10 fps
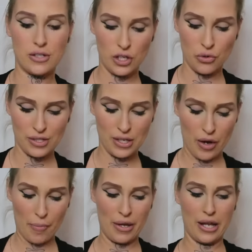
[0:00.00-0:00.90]
so you'll see
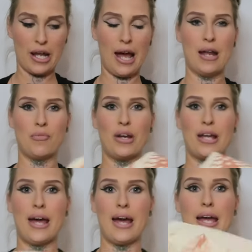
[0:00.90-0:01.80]
what I mean, and when
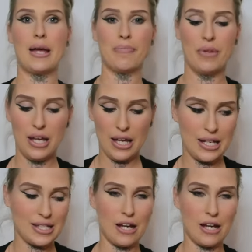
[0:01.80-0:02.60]
it came it